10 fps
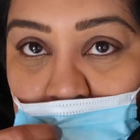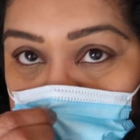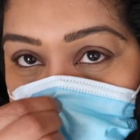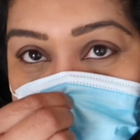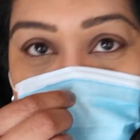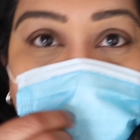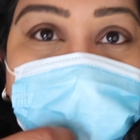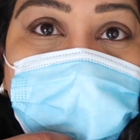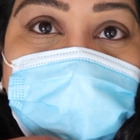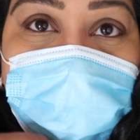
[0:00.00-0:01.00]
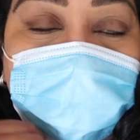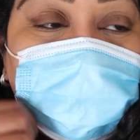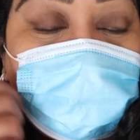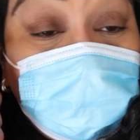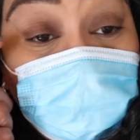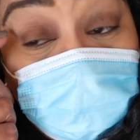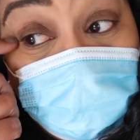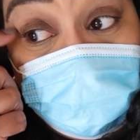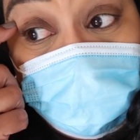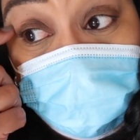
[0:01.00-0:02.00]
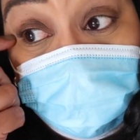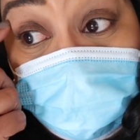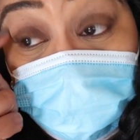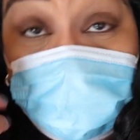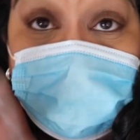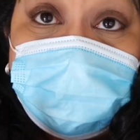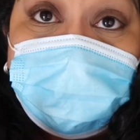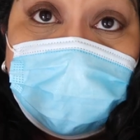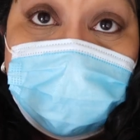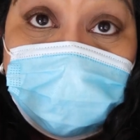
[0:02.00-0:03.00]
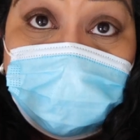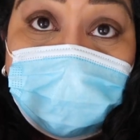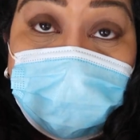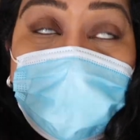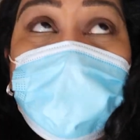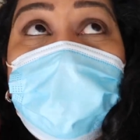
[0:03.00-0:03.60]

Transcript: sorry, I have to put this on, so I hope you can still hear me properly.